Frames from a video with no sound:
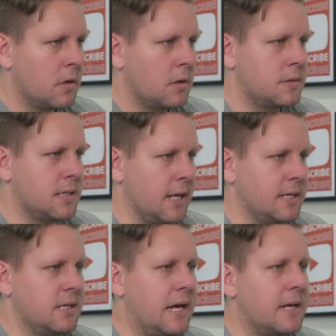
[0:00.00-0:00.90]

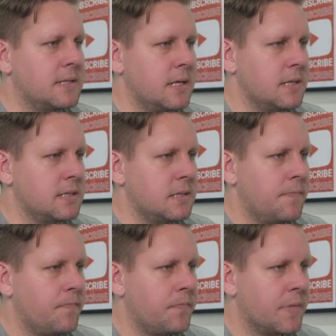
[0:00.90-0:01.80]
Select axis.
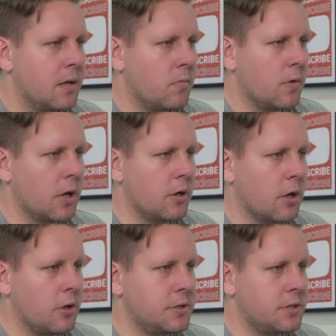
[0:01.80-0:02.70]
We're going to
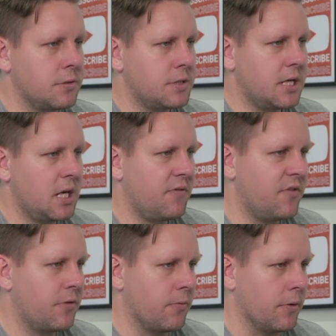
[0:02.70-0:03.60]
go to T
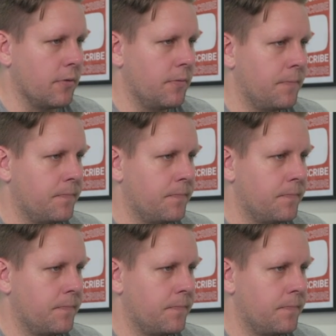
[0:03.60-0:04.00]
for throttle